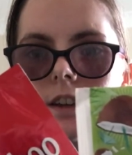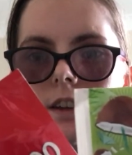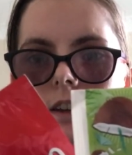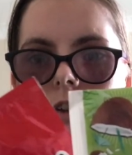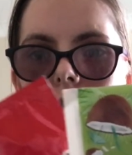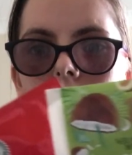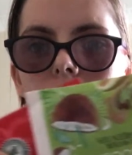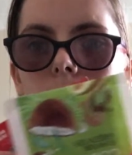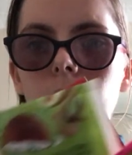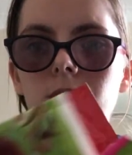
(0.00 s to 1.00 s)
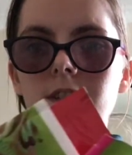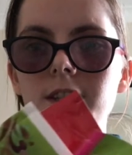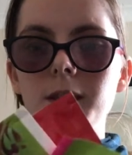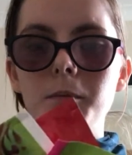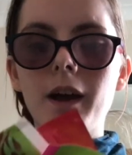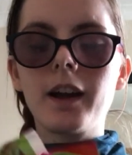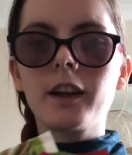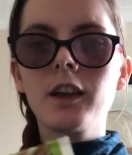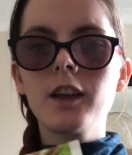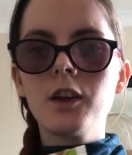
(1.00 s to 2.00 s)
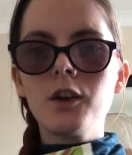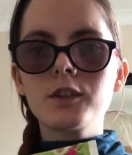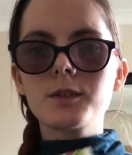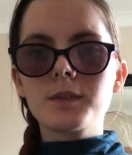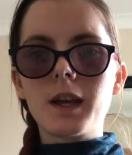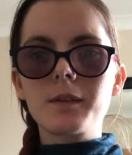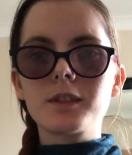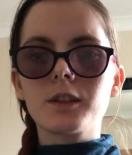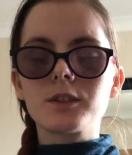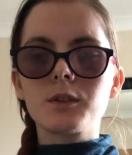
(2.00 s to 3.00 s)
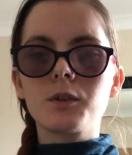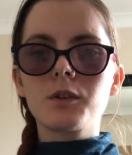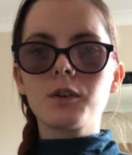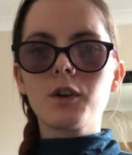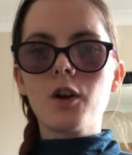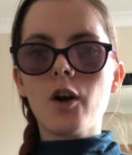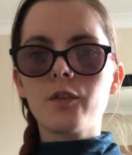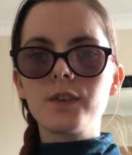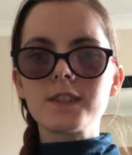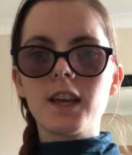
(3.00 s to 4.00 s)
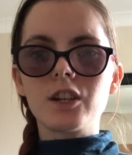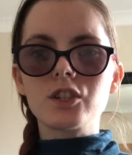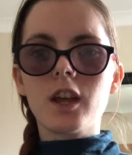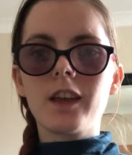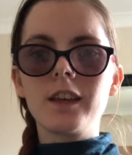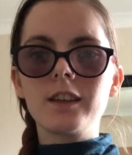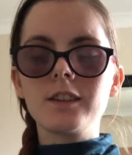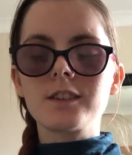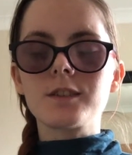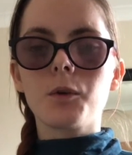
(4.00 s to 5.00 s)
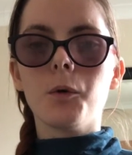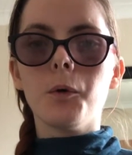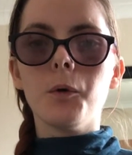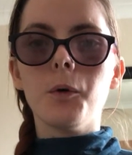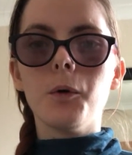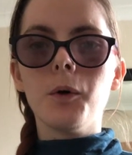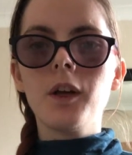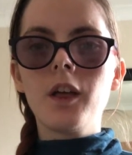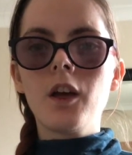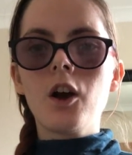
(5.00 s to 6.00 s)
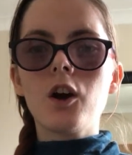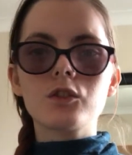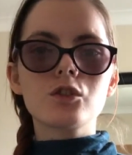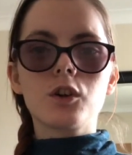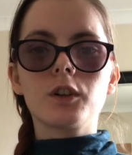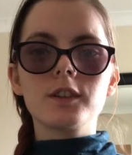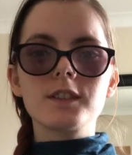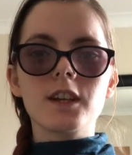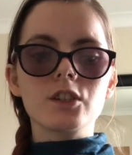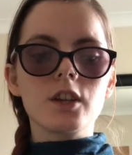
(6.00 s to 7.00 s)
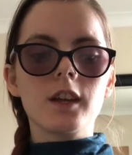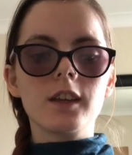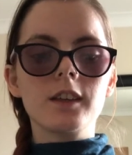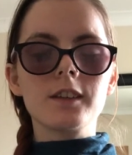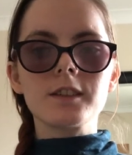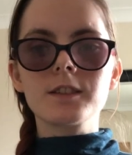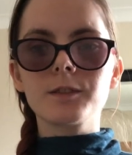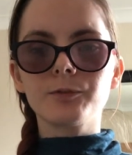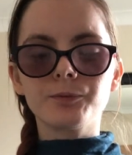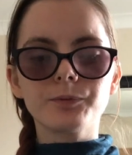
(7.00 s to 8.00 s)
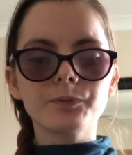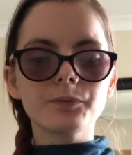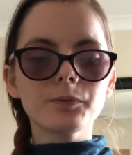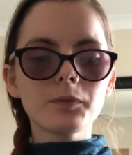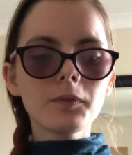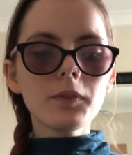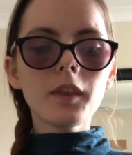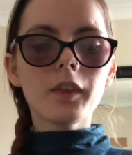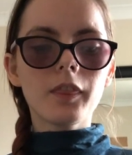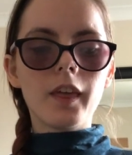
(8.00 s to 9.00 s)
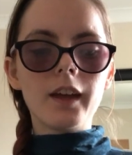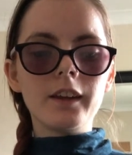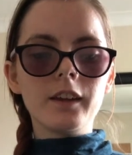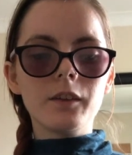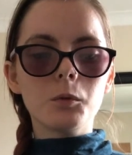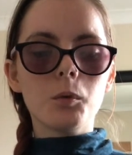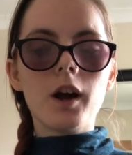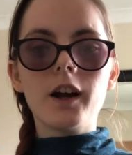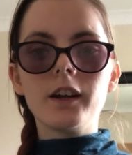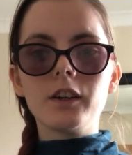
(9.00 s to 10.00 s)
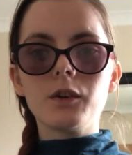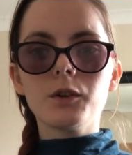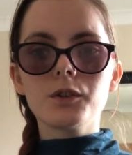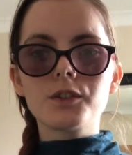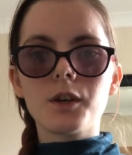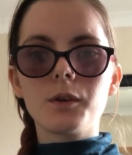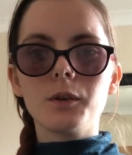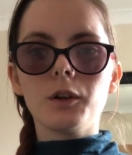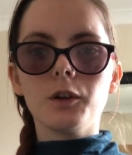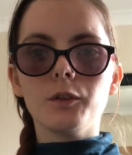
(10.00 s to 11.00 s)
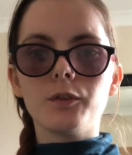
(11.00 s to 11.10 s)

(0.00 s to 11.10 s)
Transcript: a normal tea bag. Sometimes I'll do coffee sachets or hot chocolate sachets. Then what I also love